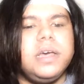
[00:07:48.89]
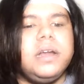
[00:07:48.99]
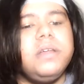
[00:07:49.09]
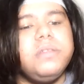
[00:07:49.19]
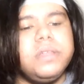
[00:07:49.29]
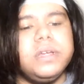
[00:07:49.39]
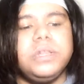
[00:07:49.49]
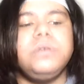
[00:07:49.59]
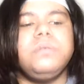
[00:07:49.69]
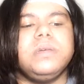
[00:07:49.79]
And another thing
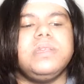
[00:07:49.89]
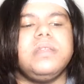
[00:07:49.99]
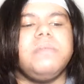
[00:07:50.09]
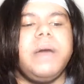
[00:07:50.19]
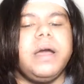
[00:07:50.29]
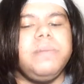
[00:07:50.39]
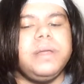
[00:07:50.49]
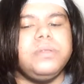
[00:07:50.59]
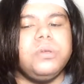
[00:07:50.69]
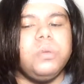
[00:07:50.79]
too is that the backup
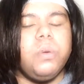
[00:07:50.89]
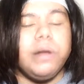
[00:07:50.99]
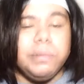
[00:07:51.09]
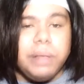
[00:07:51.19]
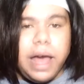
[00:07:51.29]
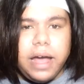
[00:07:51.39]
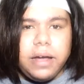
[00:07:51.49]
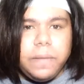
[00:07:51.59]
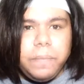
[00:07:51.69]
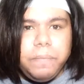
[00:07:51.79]
dancers were wearing black.